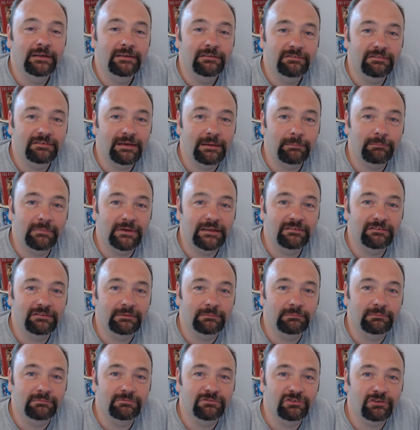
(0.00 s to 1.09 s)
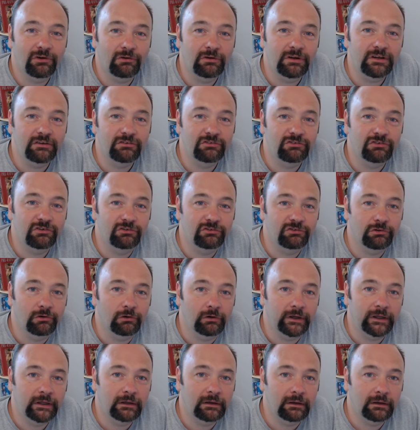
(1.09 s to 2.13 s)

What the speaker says: sent me some ciders to try.